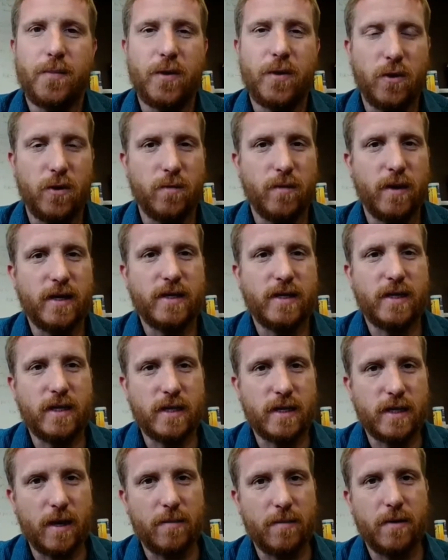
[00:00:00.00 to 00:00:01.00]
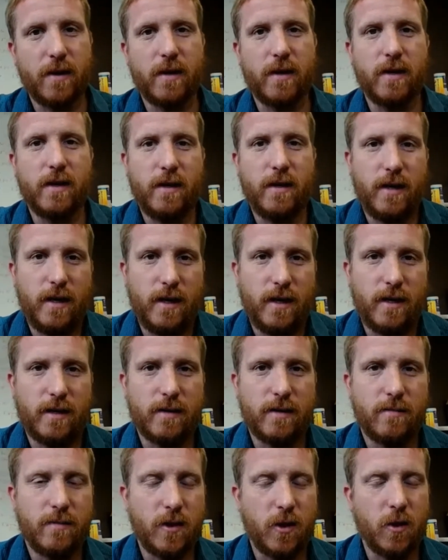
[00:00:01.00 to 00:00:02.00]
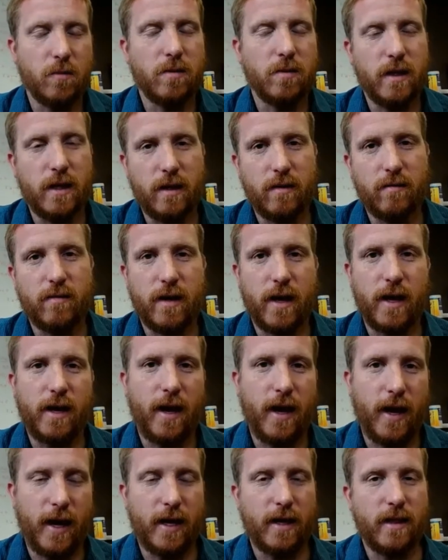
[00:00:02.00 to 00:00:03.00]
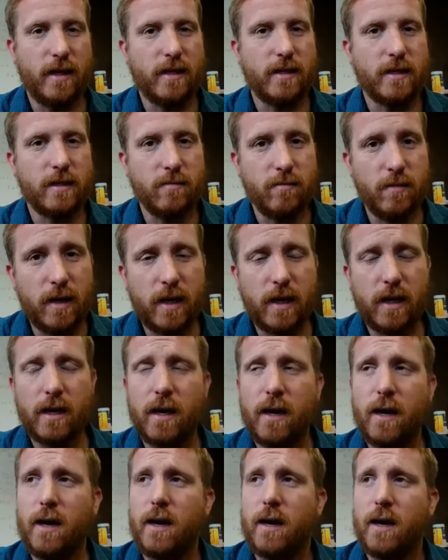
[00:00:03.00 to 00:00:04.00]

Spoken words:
you might see something and believe that A leads to B,